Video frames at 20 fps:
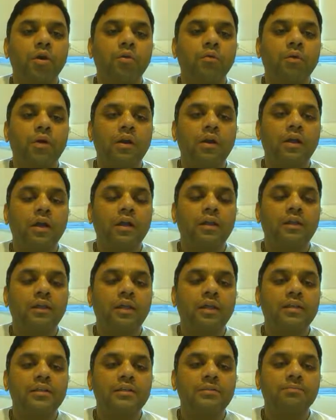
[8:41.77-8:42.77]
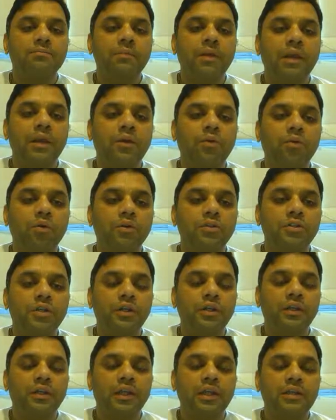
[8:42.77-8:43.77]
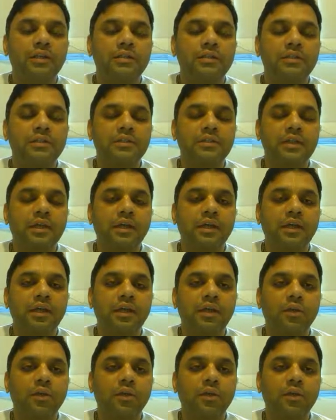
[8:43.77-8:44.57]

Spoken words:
pure water, there is milk ocean, there is